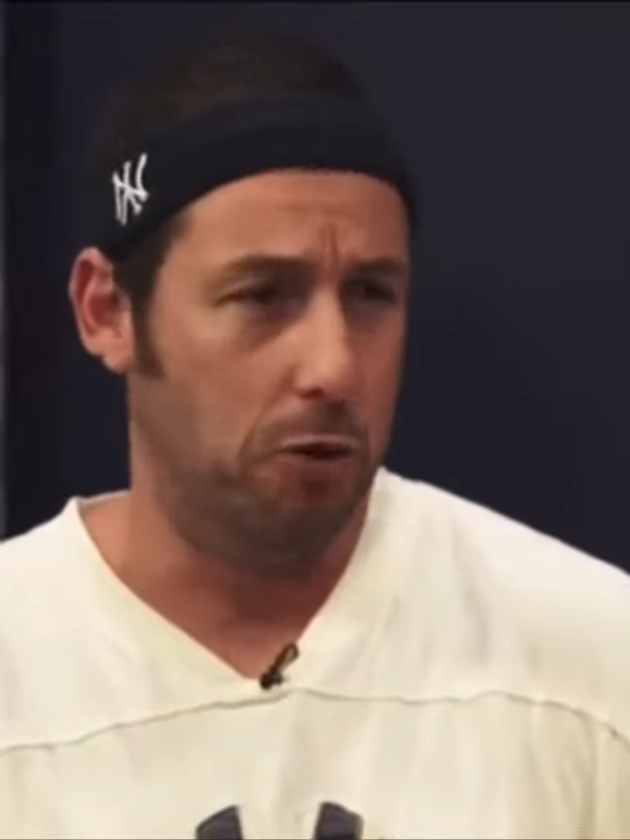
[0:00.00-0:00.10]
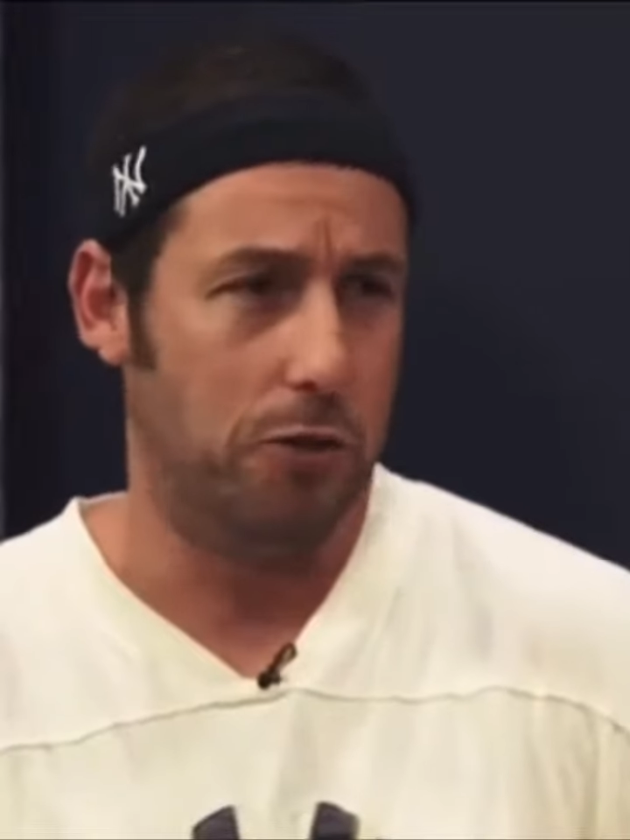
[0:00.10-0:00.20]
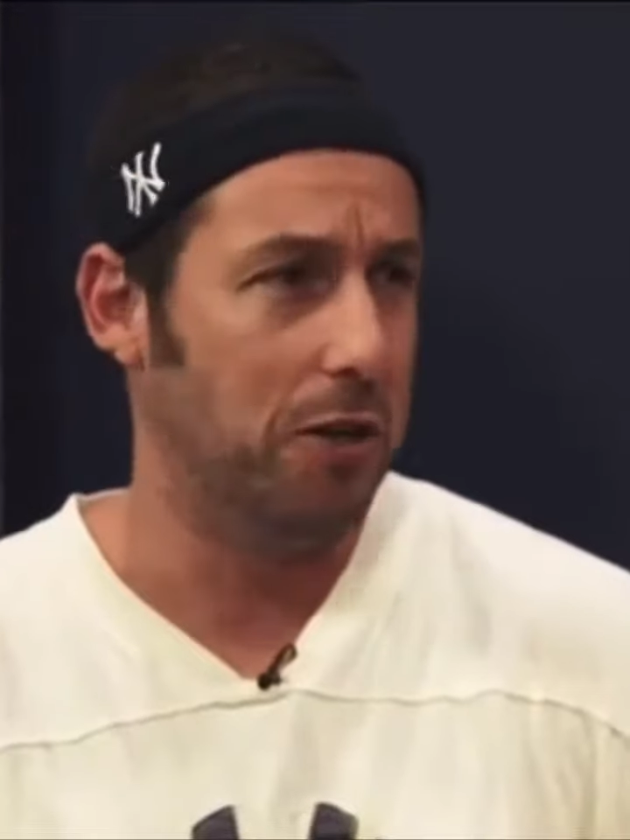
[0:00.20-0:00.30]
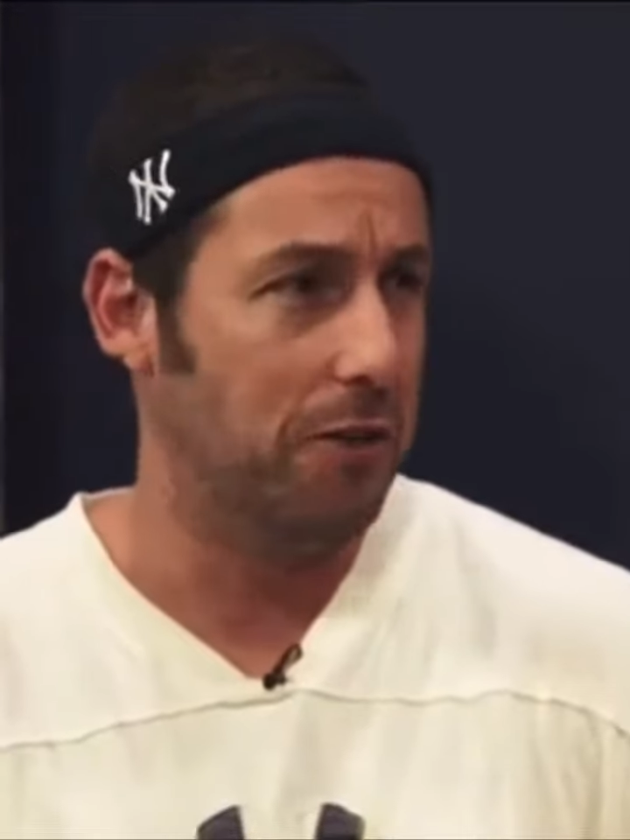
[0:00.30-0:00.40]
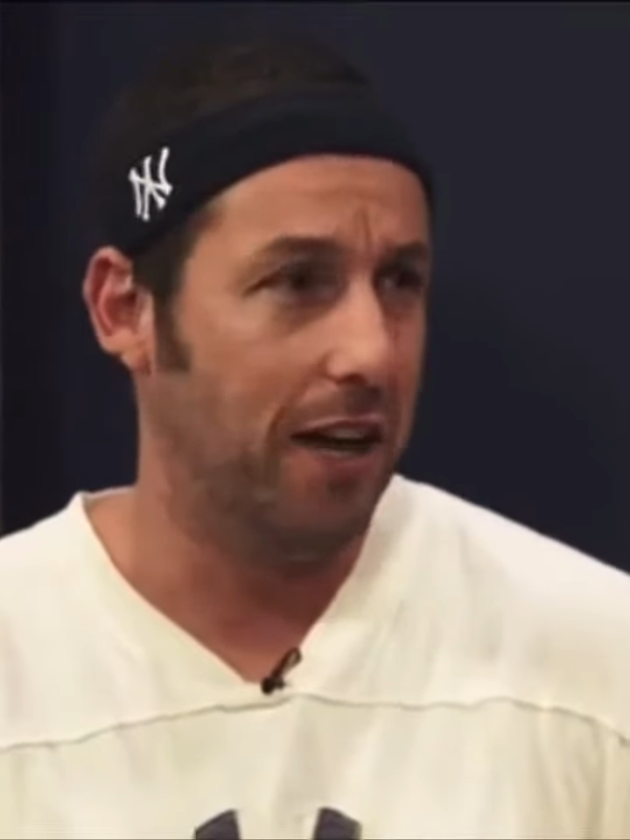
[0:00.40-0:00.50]
you
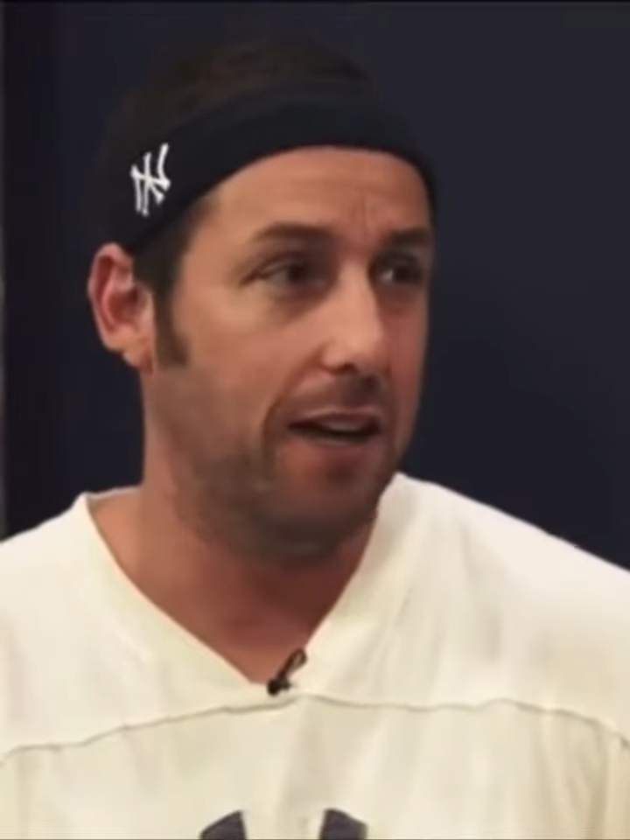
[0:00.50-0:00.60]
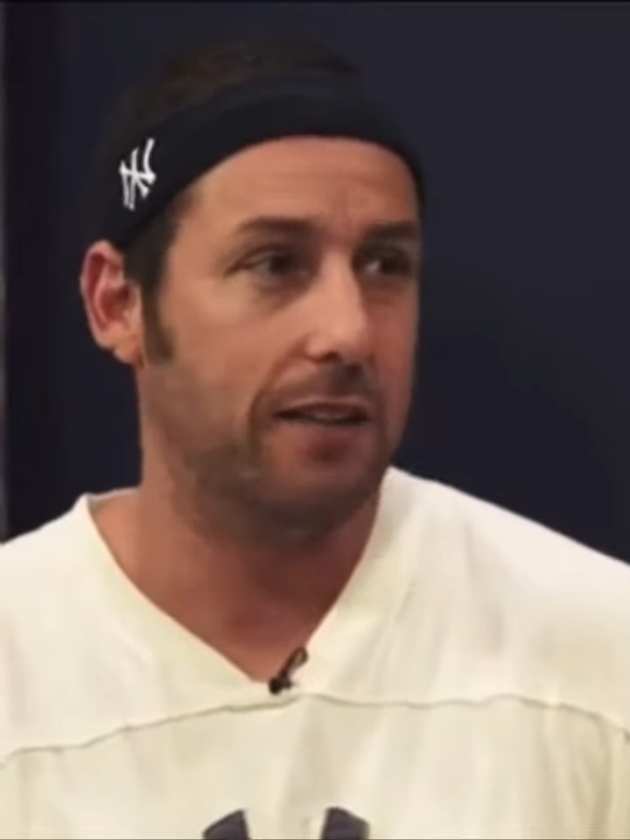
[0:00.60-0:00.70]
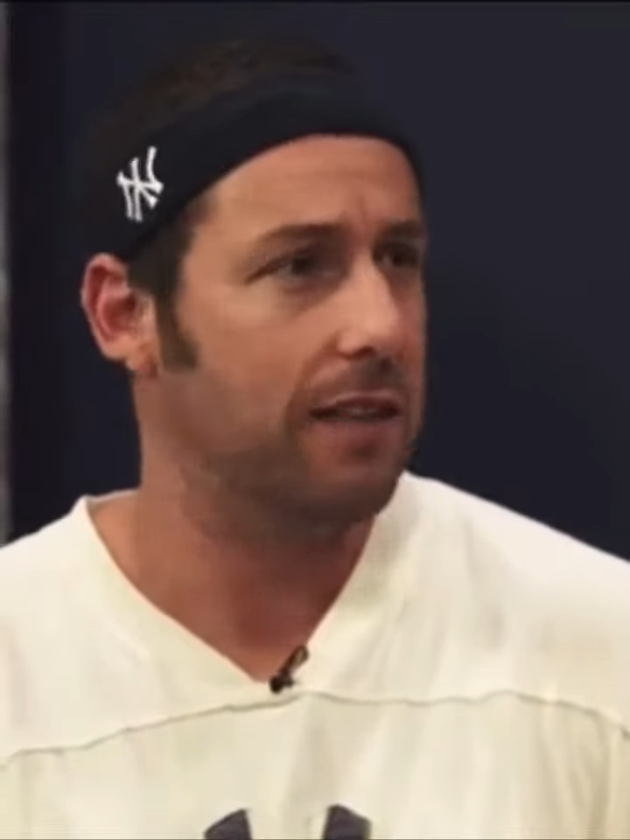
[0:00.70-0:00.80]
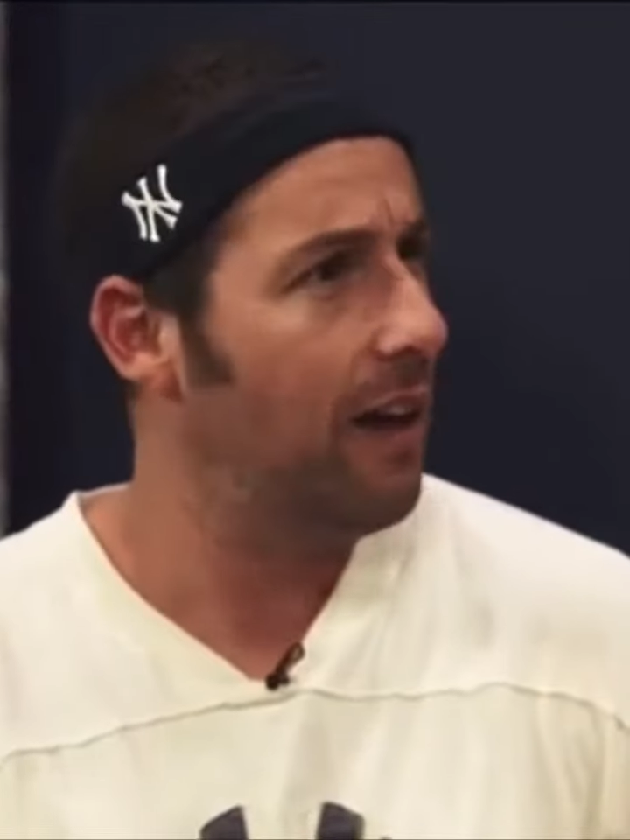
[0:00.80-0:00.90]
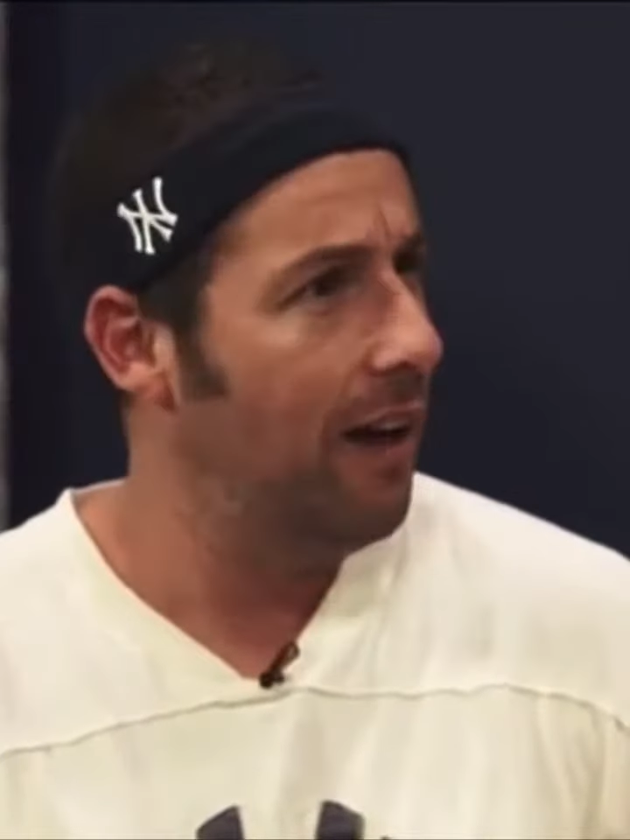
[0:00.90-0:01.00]
did that."
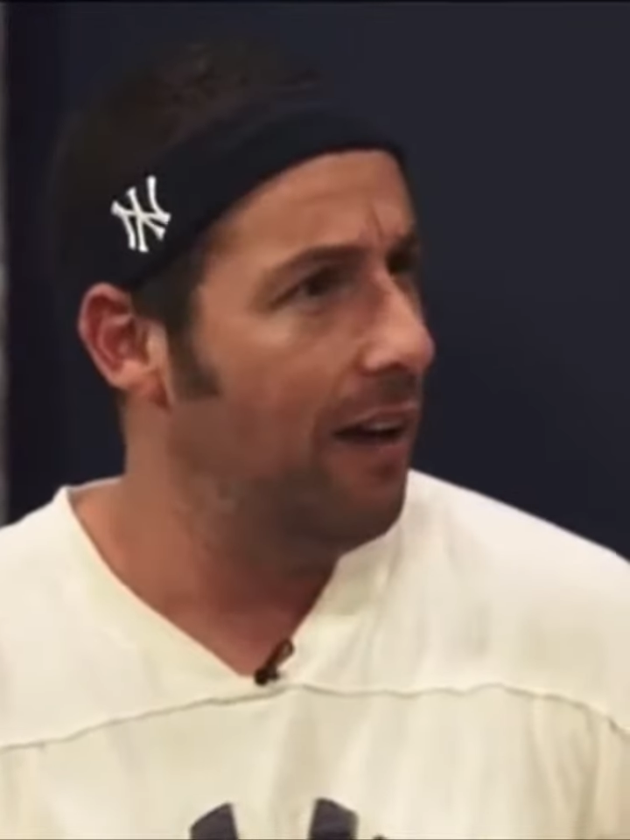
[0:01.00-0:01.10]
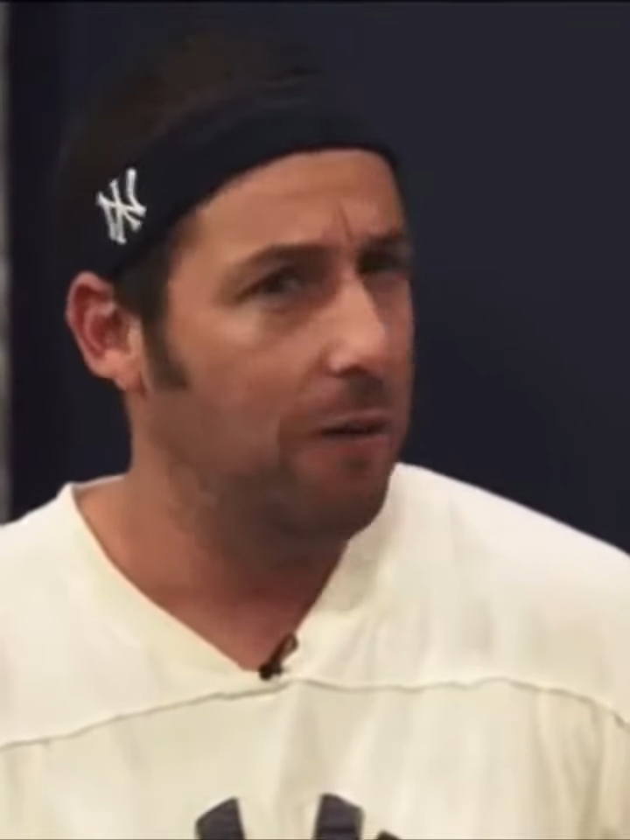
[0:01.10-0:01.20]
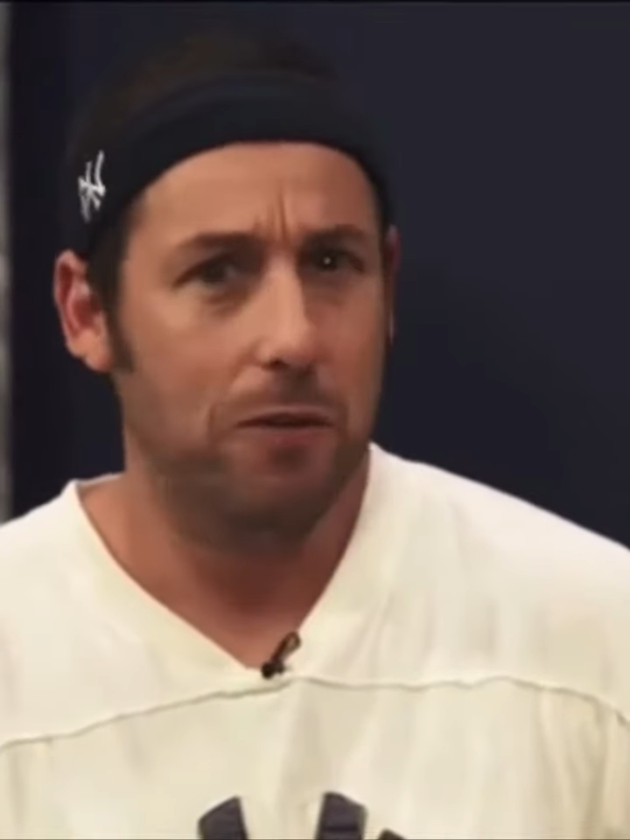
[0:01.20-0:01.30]
I was like.